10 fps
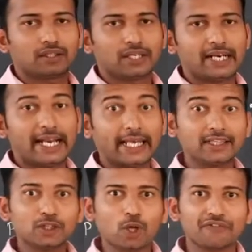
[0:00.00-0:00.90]

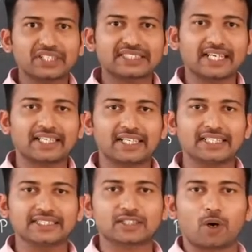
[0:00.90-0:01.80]
length of the circle
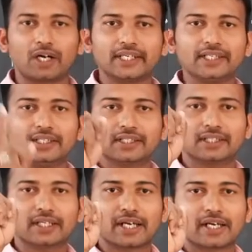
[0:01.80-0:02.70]
is called
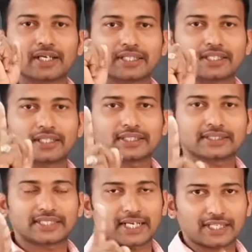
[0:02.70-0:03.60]

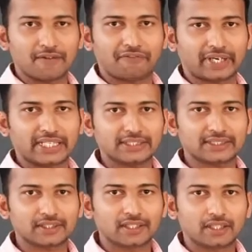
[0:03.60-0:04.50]

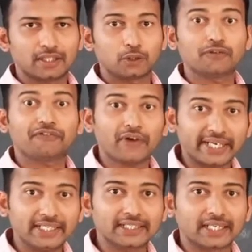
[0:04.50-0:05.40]
circumference. To
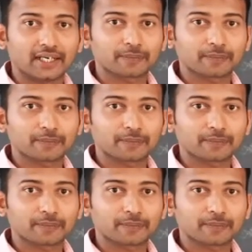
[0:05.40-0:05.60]
find the